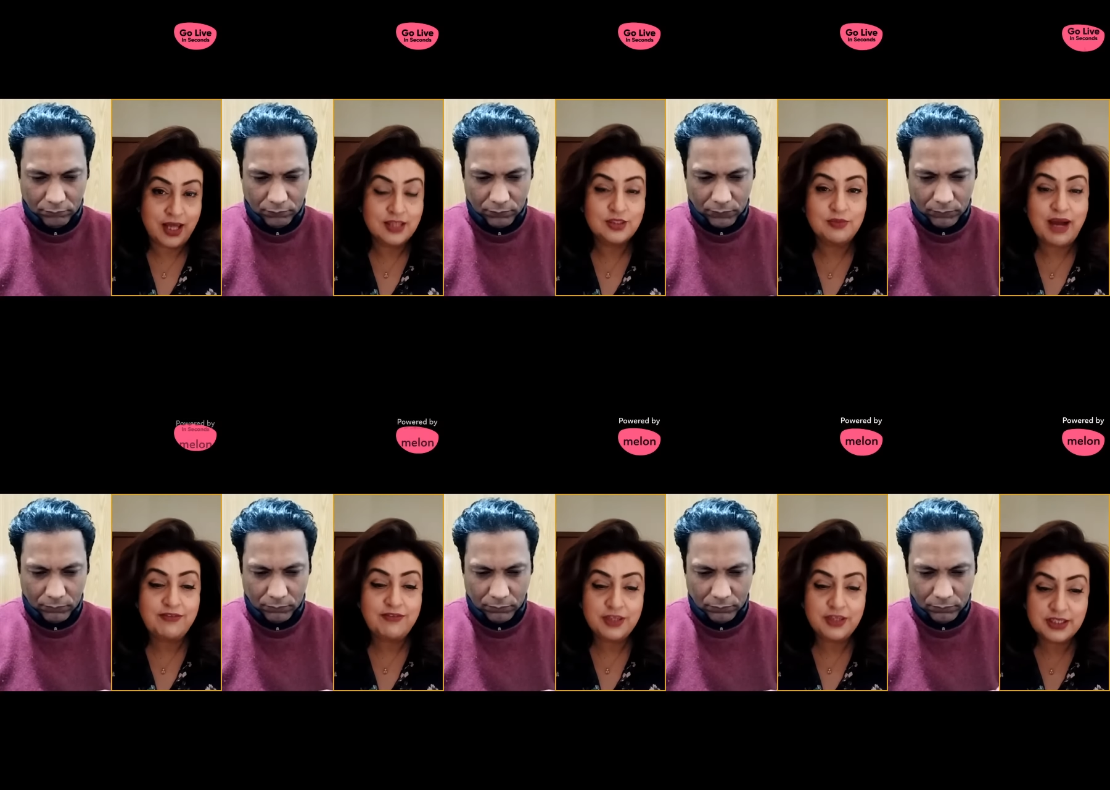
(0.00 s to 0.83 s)
Speaker 1: So my
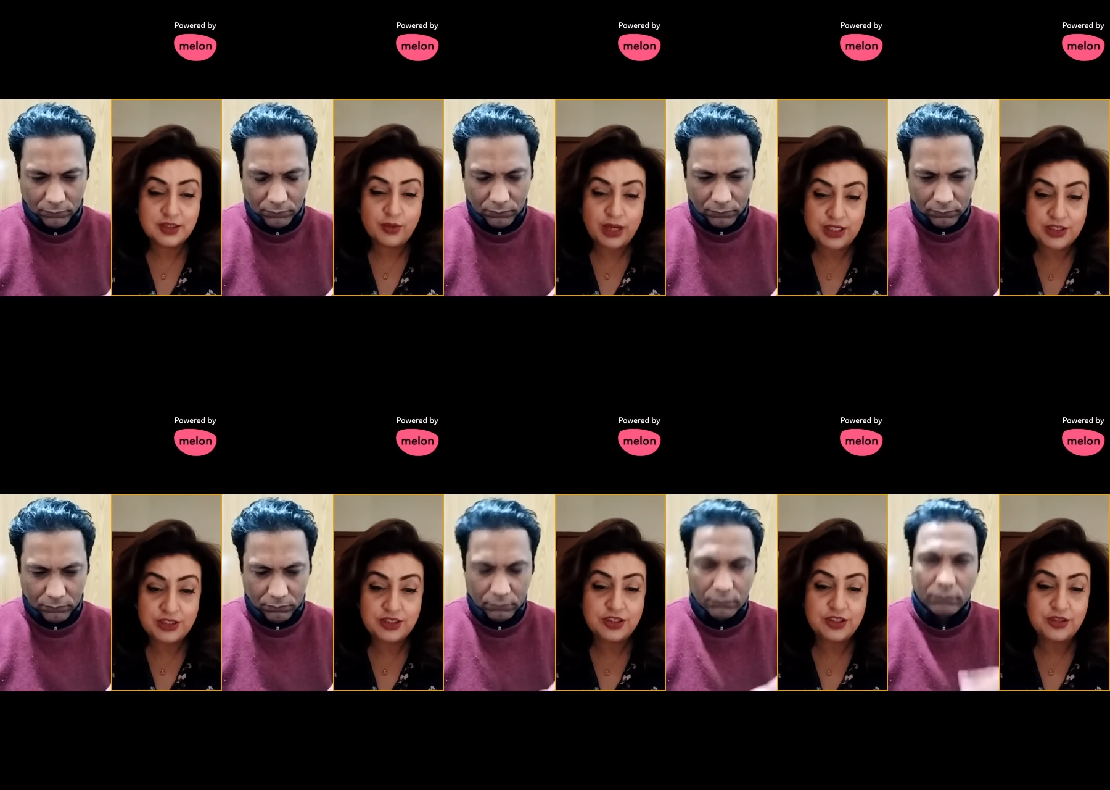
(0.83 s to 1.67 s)
first
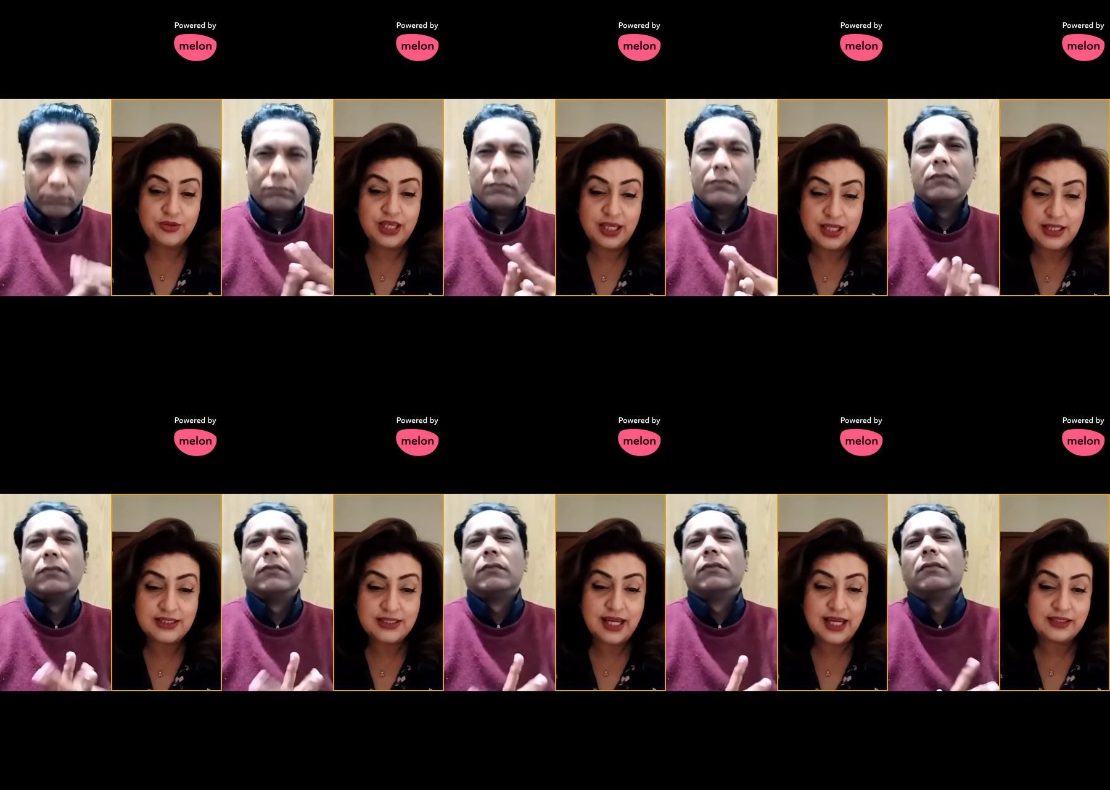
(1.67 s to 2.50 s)
question to you
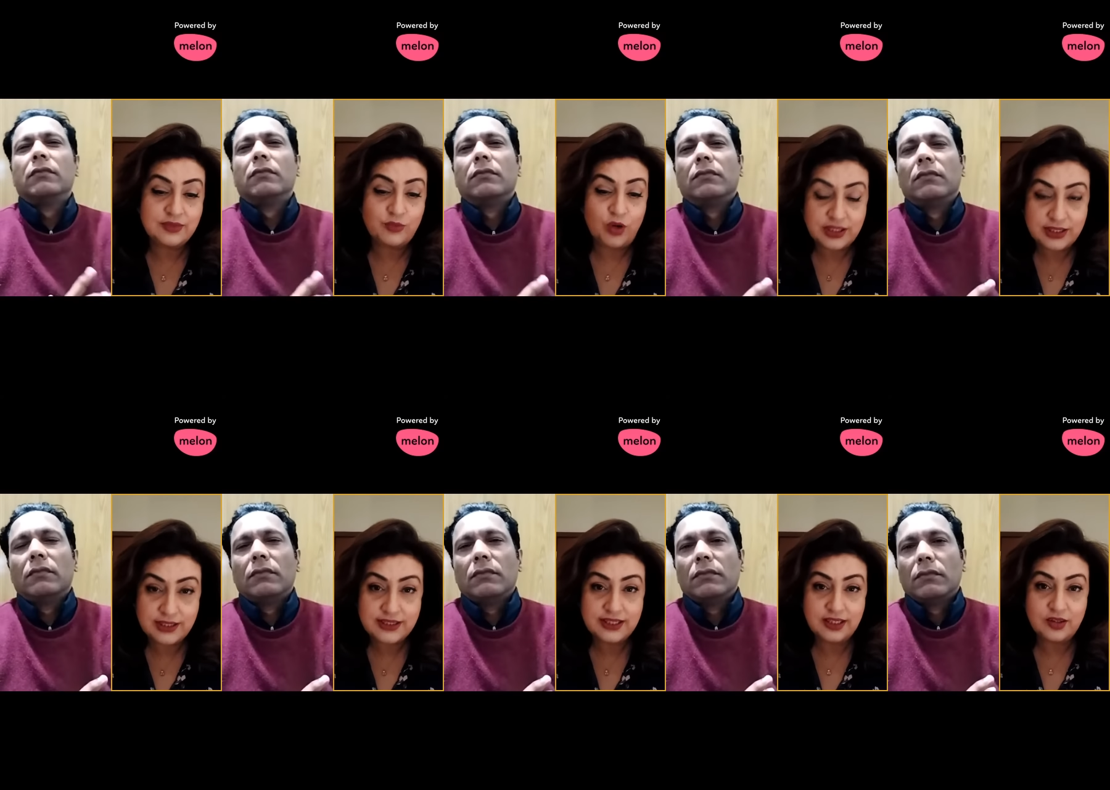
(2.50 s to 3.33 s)
is that what
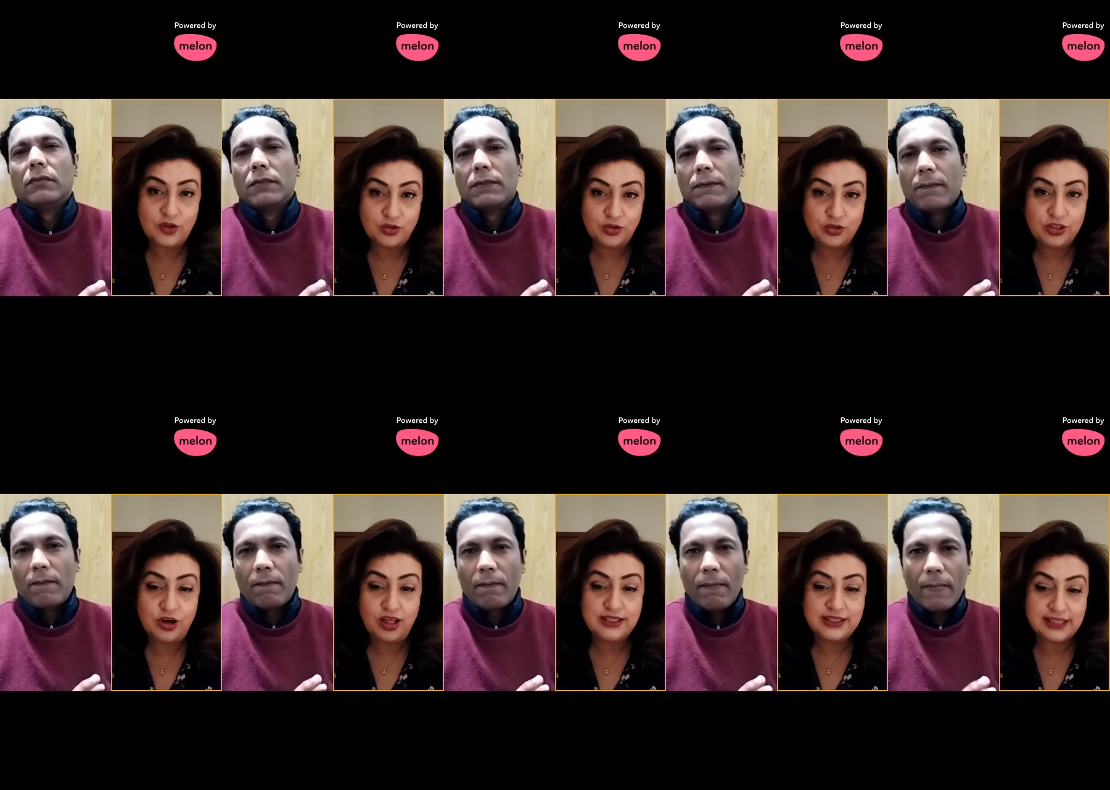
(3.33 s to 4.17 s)
is the
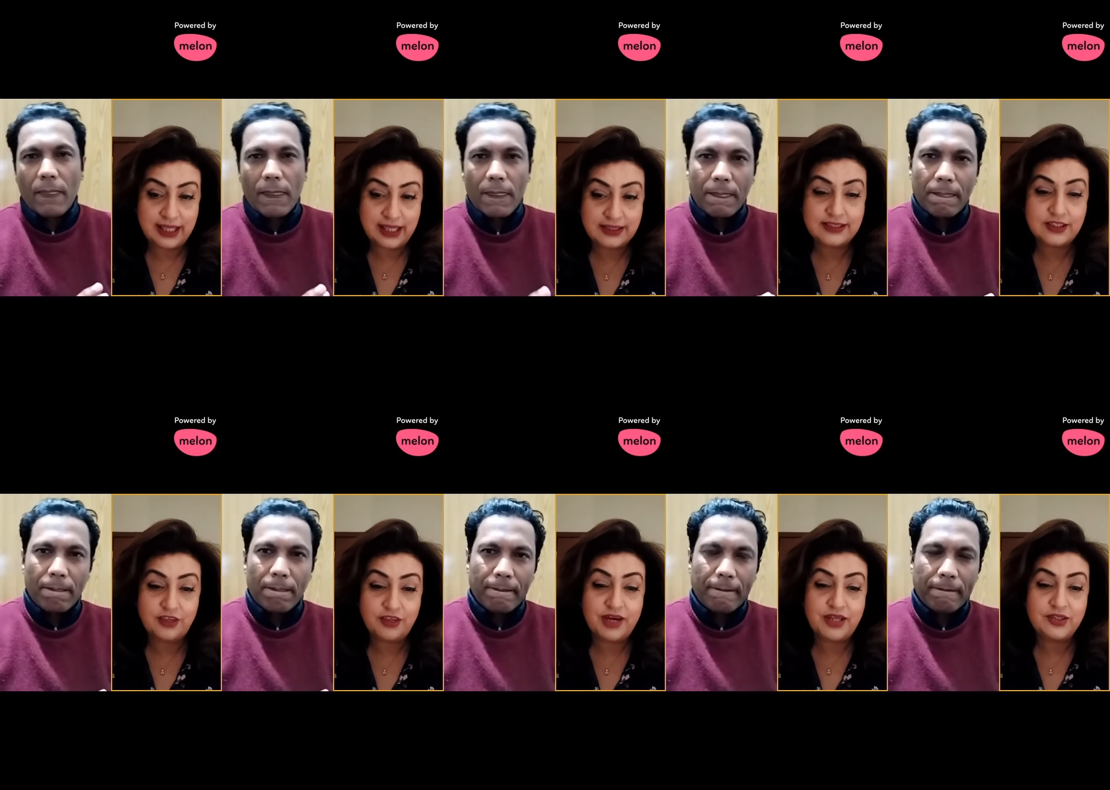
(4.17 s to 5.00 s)
overall status
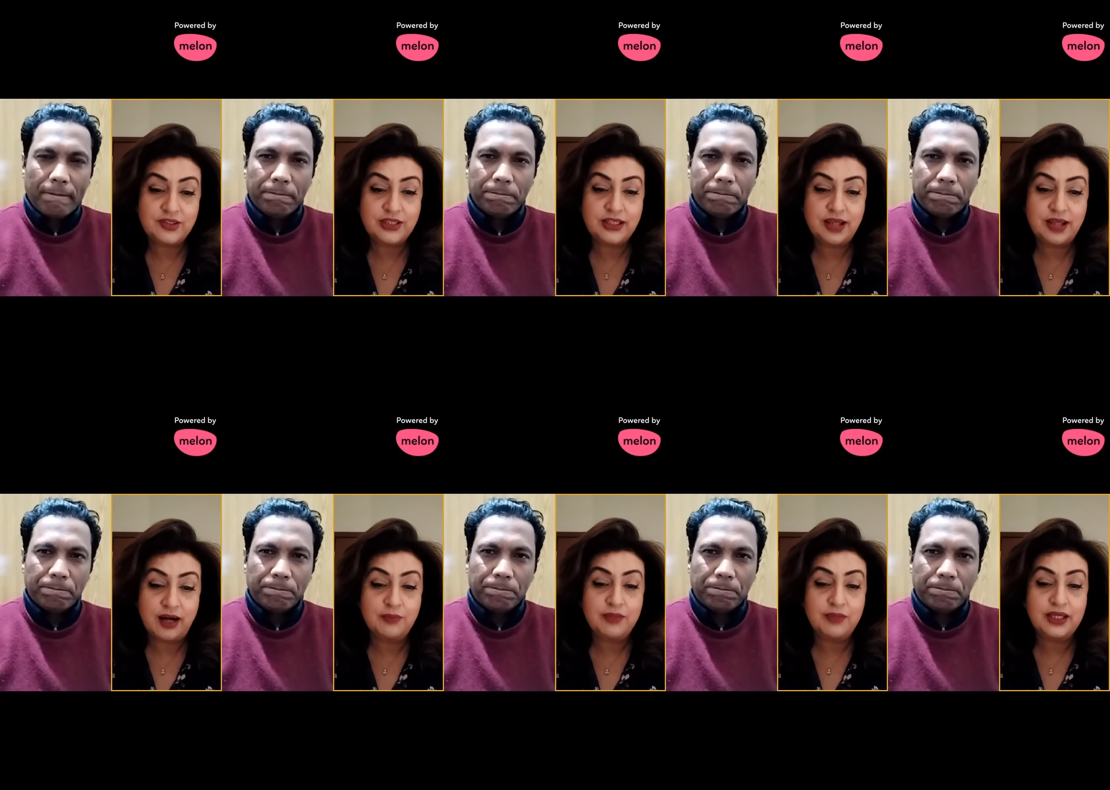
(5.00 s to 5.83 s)
of Eritrean
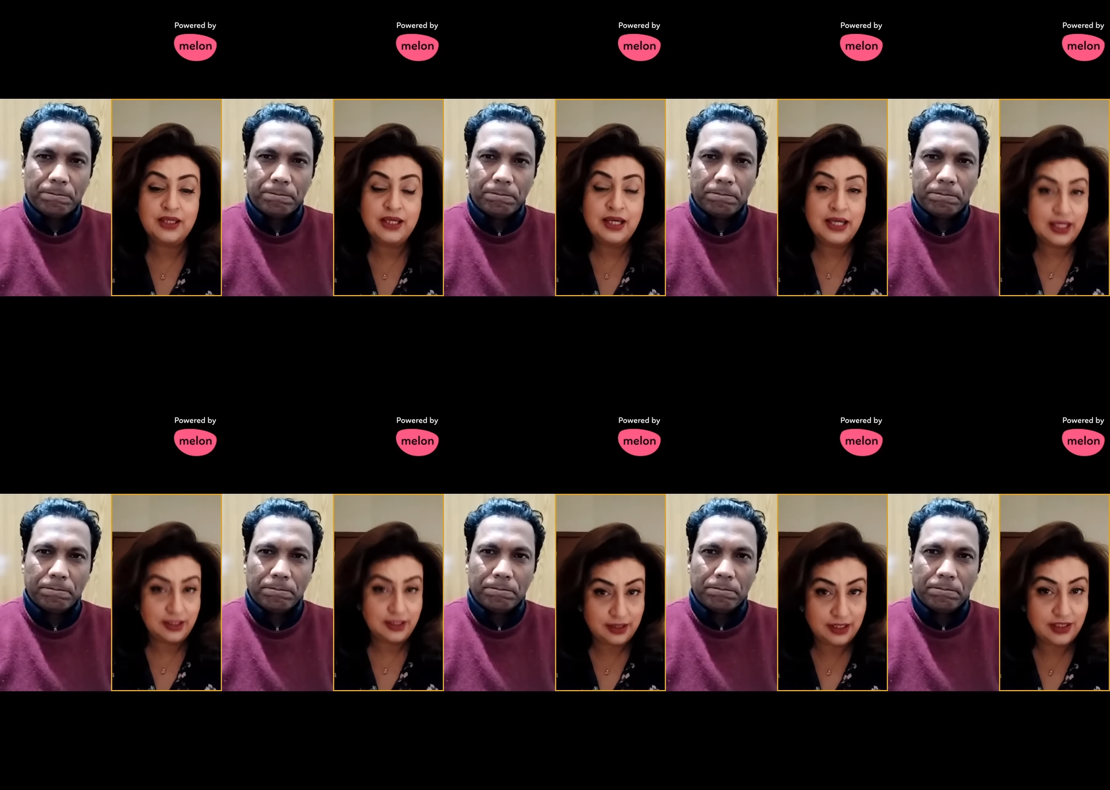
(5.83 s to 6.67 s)
army
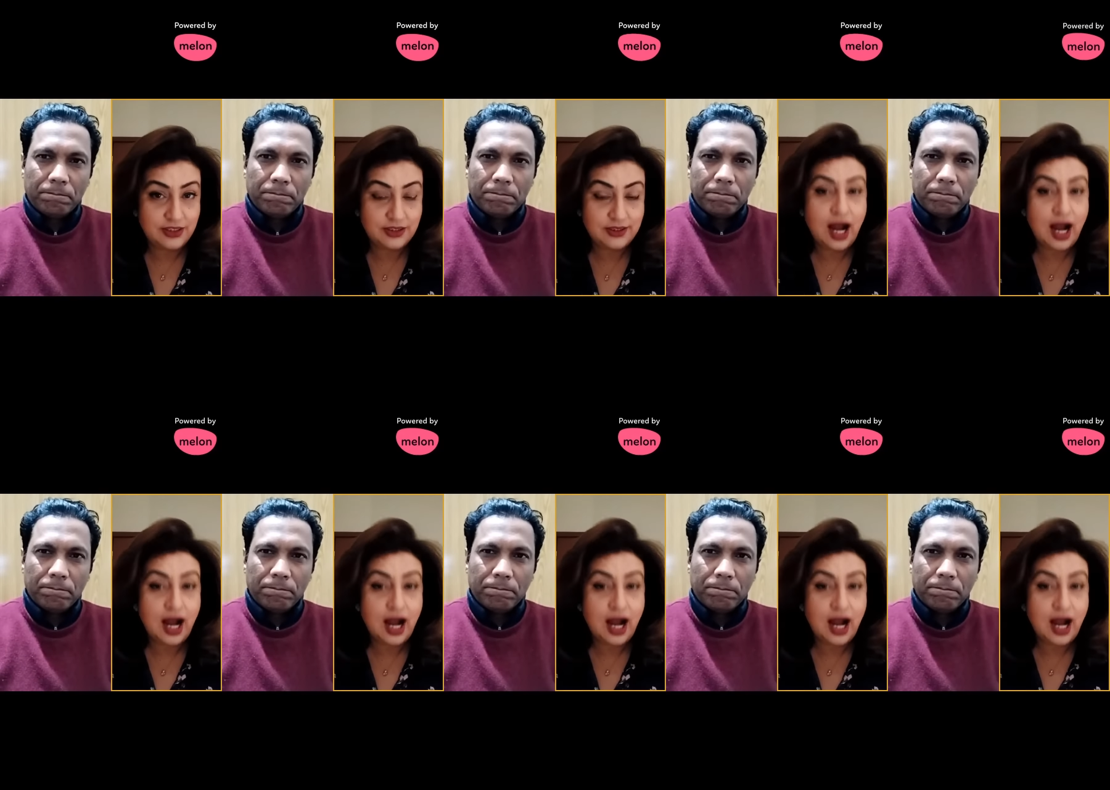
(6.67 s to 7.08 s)
in the region?